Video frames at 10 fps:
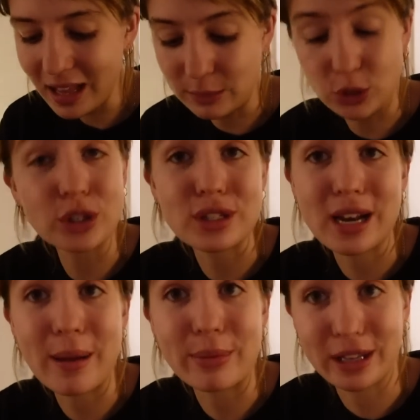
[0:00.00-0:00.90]
I'm sure it's going
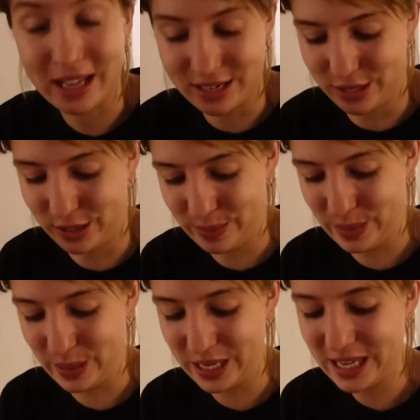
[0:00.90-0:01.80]
to happen again at some
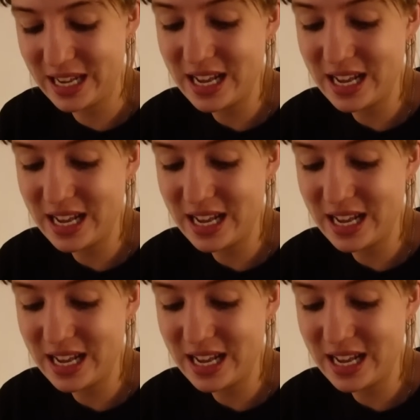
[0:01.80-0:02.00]
point.